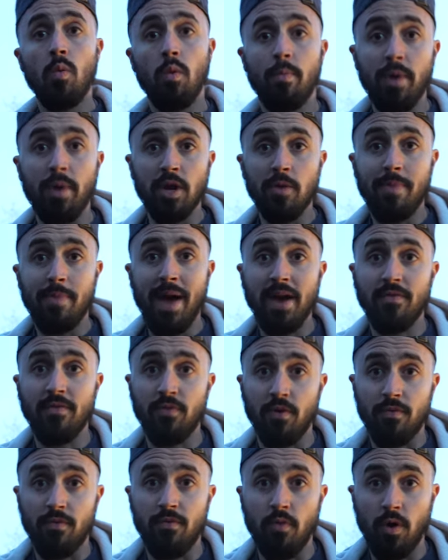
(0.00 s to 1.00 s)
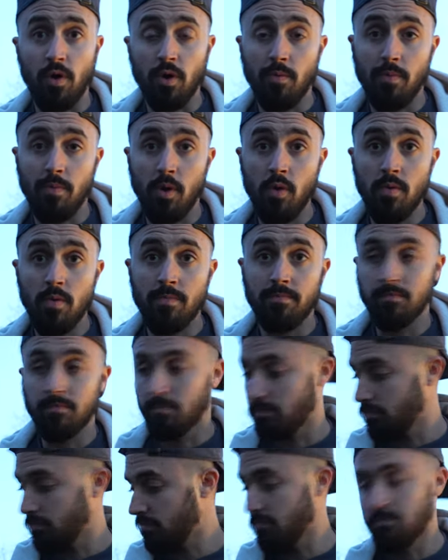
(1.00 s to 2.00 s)
We'll bring you back for a foil boat.
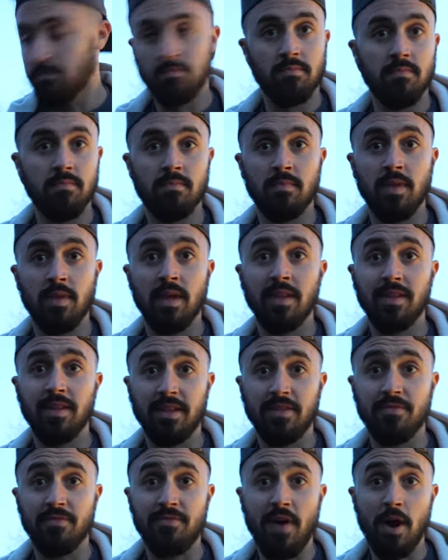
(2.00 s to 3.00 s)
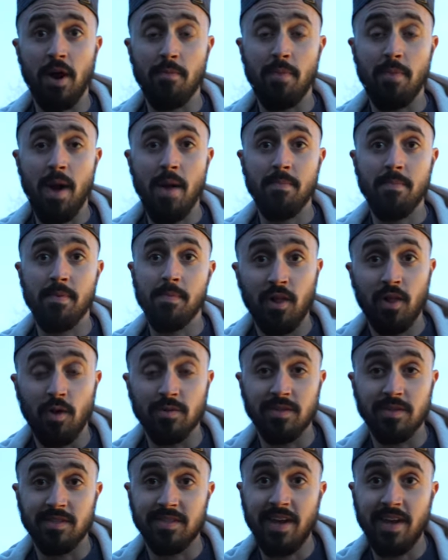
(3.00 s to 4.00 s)
Let the fire pop,
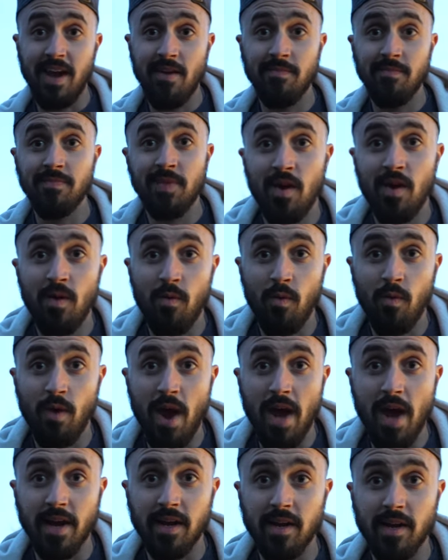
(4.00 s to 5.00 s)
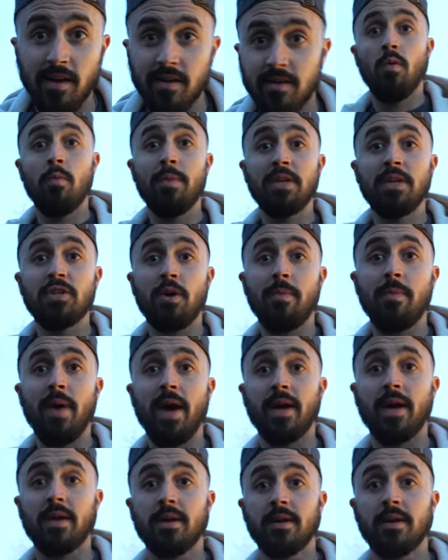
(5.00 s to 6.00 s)
close this down. We're out of here. We'll meet y'all
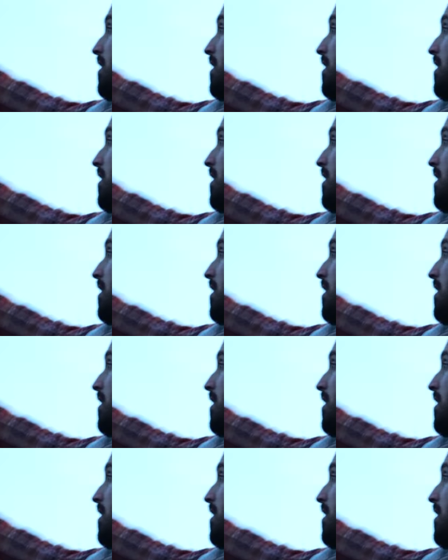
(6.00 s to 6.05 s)
back.